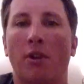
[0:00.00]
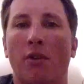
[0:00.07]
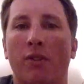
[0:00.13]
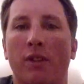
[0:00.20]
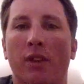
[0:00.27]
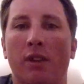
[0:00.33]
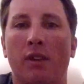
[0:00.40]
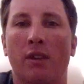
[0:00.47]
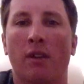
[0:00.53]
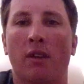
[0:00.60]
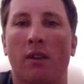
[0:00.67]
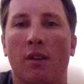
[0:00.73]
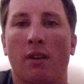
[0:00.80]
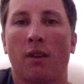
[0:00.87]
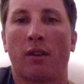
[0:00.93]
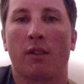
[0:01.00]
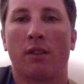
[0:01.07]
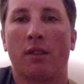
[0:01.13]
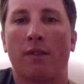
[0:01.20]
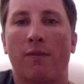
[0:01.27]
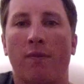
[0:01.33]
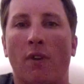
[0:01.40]
but on the
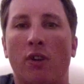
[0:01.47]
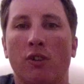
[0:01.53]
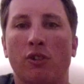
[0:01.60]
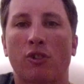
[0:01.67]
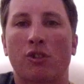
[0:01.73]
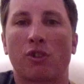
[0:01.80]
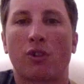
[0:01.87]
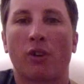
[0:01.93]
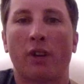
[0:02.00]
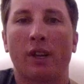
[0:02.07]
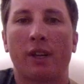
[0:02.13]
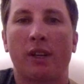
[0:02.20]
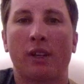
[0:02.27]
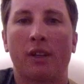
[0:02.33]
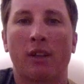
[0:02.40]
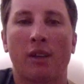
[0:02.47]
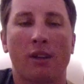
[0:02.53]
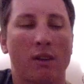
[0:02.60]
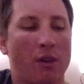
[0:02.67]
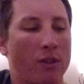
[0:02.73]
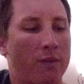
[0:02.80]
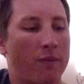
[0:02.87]
first string,
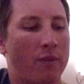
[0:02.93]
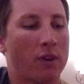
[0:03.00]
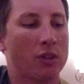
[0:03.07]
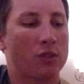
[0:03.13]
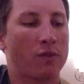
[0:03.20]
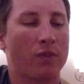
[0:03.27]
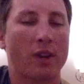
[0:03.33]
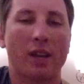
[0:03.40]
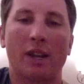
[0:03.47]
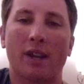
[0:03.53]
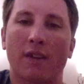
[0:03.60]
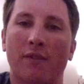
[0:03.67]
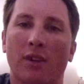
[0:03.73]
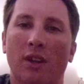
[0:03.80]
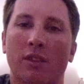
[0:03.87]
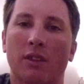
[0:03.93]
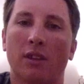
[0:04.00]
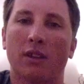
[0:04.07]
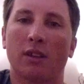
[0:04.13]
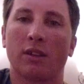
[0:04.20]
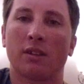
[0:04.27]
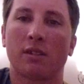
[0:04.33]
on the first fret, I've got
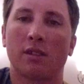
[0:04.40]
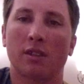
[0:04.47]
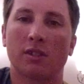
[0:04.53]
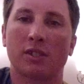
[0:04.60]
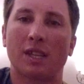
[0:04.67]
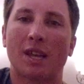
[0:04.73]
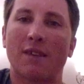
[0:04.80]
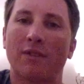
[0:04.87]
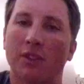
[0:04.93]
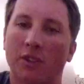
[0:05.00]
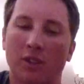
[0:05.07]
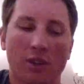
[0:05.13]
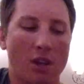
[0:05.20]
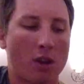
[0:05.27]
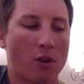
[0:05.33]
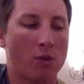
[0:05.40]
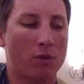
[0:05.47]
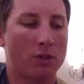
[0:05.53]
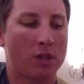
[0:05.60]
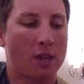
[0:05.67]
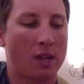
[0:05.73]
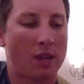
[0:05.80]
the seventh
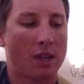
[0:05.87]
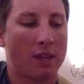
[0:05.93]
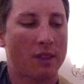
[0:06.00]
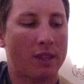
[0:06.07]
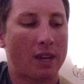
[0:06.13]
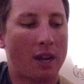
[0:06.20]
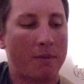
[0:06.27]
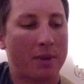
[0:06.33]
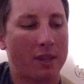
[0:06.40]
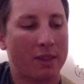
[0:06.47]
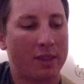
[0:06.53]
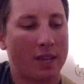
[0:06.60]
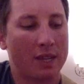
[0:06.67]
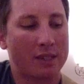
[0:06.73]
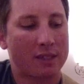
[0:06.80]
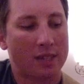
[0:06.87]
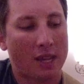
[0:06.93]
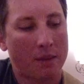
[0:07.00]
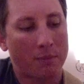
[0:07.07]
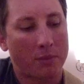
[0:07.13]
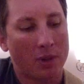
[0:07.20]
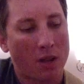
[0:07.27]
note, and then I'm hitting that
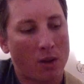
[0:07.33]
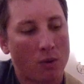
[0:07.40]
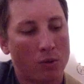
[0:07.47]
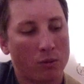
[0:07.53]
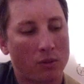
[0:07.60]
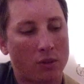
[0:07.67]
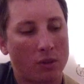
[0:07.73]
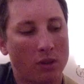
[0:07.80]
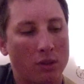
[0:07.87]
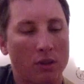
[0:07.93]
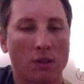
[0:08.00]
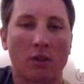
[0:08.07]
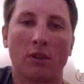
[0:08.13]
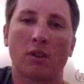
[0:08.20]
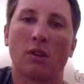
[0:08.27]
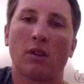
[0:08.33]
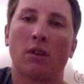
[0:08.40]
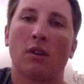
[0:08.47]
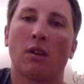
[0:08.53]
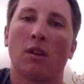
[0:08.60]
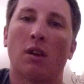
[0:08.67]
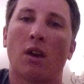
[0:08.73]
same note
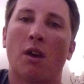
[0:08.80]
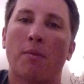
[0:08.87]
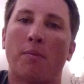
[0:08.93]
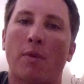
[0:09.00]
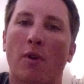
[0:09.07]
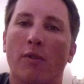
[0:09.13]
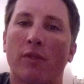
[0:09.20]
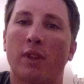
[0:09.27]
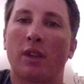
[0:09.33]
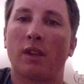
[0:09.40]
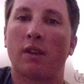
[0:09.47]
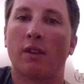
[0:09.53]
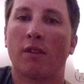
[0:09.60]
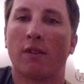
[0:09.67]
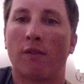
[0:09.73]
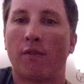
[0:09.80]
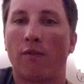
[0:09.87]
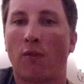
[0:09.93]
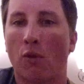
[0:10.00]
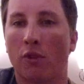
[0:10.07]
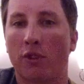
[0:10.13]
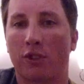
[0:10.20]
up on the
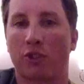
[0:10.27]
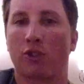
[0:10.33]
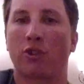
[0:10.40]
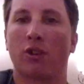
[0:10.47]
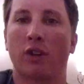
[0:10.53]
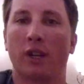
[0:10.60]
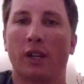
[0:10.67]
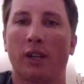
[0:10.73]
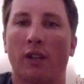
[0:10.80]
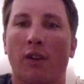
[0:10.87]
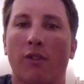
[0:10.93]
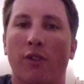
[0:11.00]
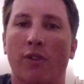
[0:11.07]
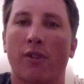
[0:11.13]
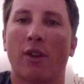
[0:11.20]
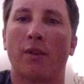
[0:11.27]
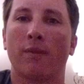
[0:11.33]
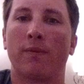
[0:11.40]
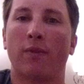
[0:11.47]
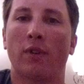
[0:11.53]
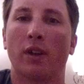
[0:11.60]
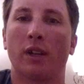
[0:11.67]
fourth string on the
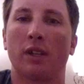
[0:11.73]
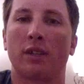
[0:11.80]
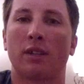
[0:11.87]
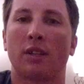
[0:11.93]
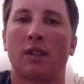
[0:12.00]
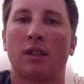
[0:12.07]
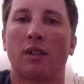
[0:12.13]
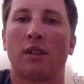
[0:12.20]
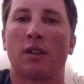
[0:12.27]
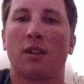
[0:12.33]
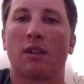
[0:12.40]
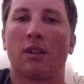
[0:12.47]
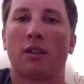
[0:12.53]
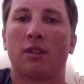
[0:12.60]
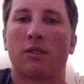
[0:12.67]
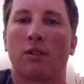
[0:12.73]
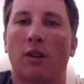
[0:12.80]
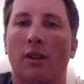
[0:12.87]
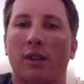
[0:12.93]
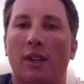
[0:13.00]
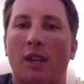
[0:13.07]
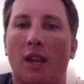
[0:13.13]
third fret. So
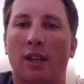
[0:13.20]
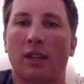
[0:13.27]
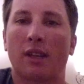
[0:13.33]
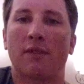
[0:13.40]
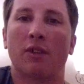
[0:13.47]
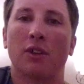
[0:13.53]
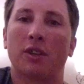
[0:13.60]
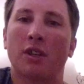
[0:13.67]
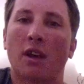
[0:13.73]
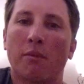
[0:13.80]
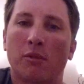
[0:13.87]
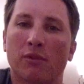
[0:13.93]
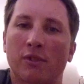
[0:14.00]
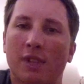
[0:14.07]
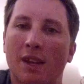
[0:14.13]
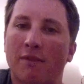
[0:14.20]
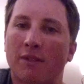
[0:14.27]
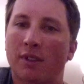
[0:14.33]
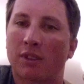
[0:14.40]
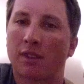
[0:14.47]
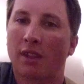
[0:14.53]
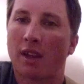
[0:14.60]
I'm kind of giving a double
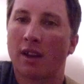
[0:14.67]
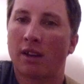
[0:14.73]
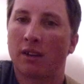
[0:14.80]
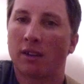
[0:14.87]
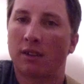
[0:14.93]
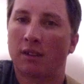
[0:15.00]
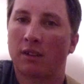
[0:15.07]
seventh there,